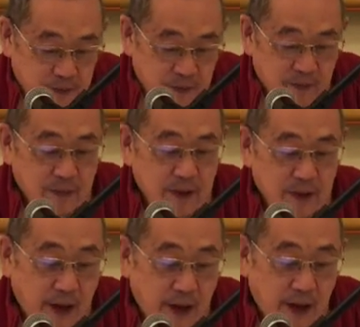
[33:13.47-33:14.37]

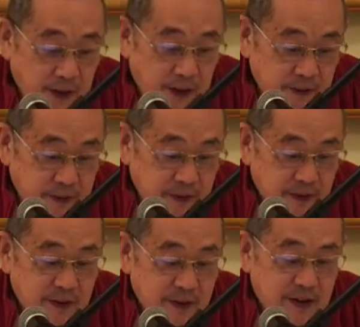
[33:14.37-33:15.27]
And
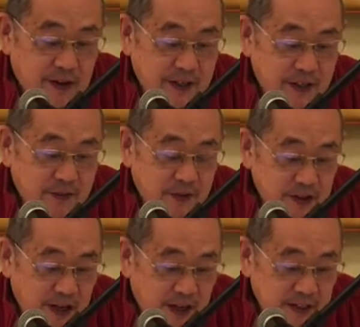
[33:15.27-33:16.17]
any of these
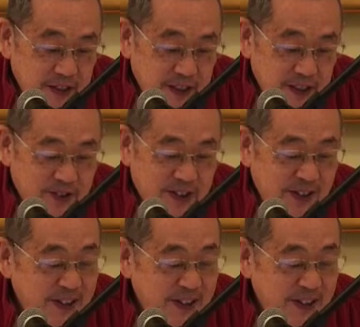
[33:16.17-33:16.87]
actions will create karma,